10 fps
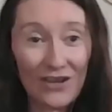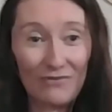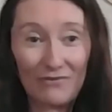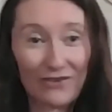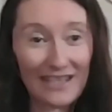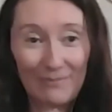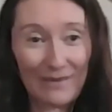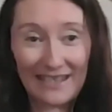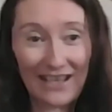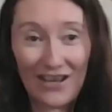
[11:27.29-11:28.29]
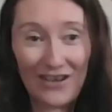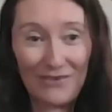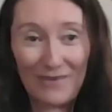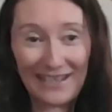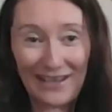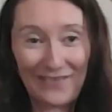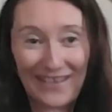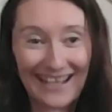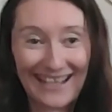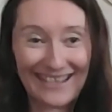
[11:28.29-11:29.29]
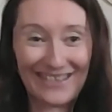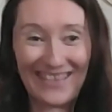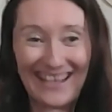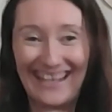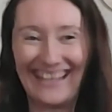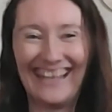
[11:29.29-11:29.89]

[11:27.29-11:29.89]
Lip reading: We don't forget it, do